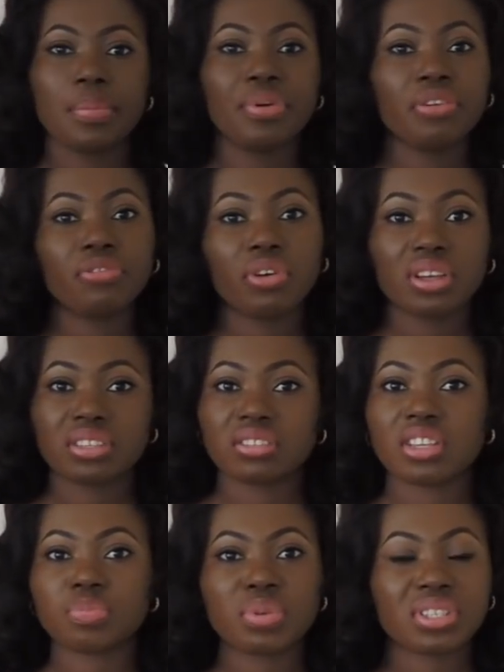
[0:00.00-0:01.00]
A brain fog is
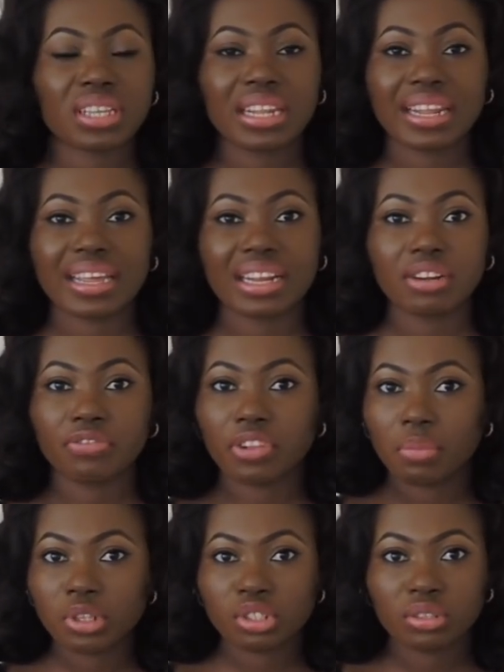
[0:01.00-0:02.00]
just basically like an
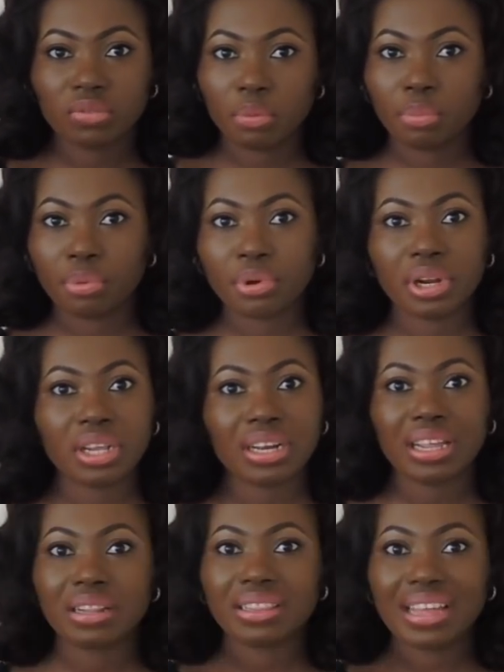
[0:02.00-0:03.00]
inflammation of the brain
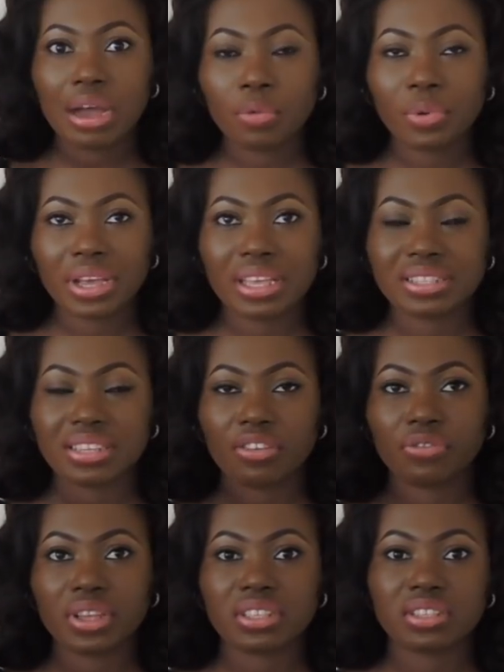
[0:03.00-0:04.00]
and that way it
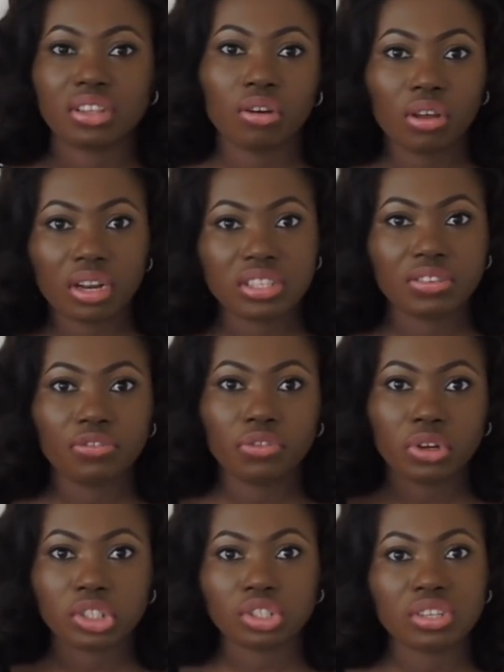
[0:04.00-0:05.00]
affects the cognitive
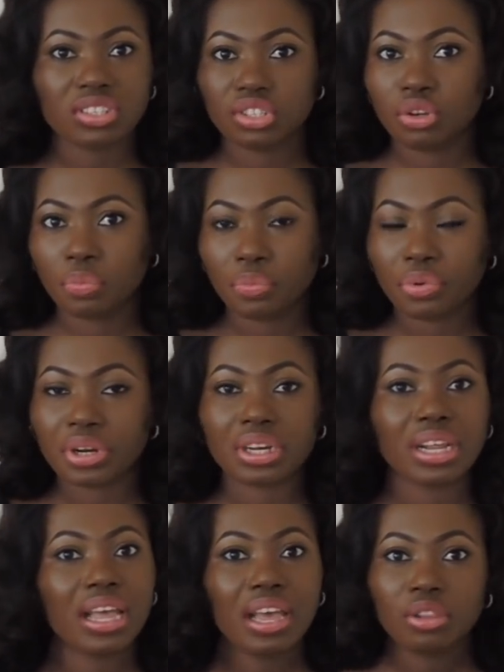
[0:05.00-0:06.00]
functions in your
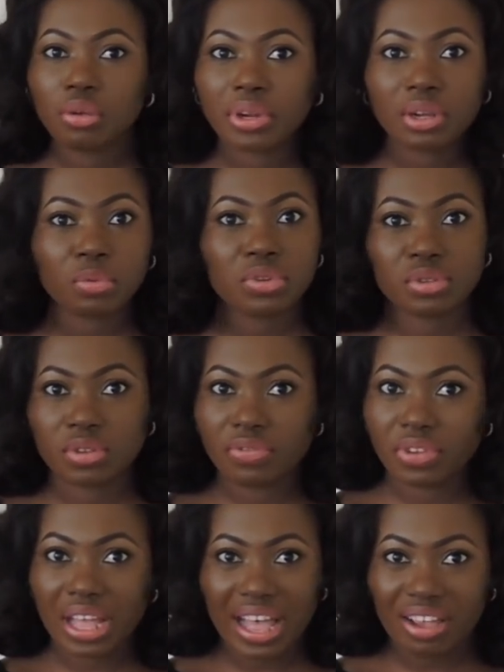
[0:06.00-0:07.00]
brain. Nobody wants to
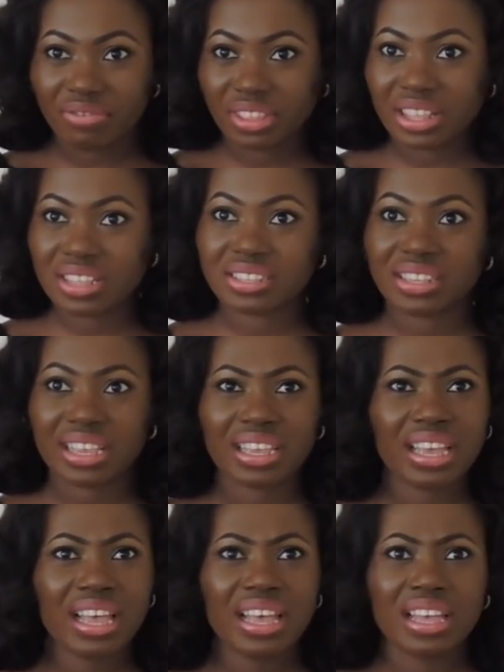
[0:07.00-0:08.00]
ever have that
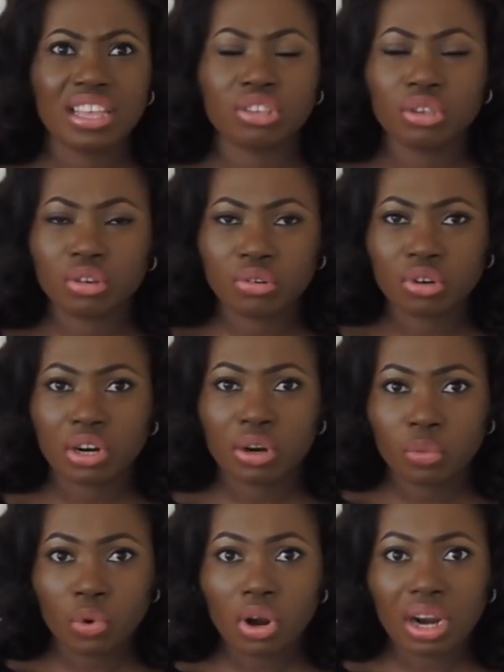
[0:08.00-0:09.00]
like you're
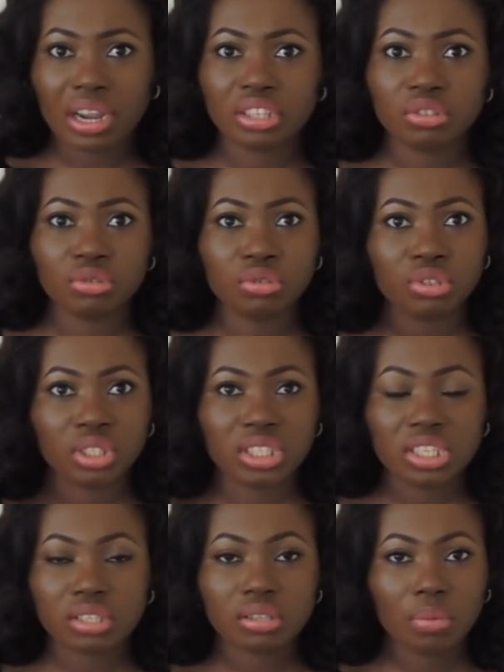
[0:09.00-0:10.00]
at work and you
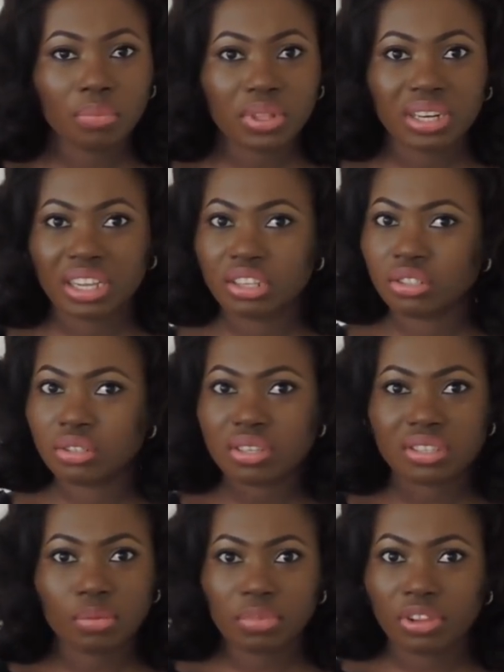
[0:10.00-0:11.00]
did something and you
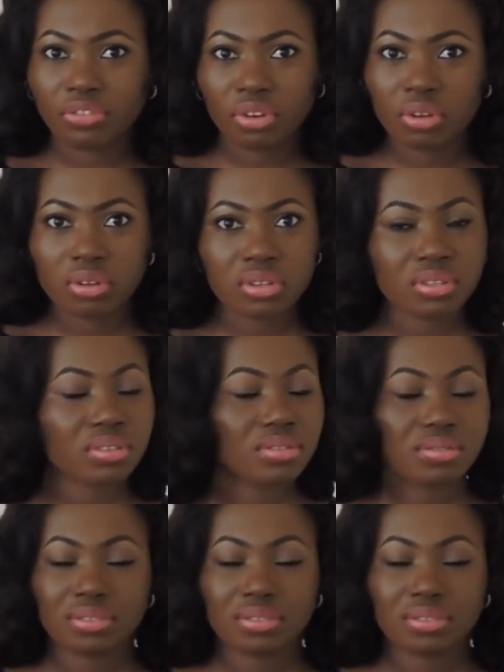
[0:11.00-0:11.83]
just simply forgot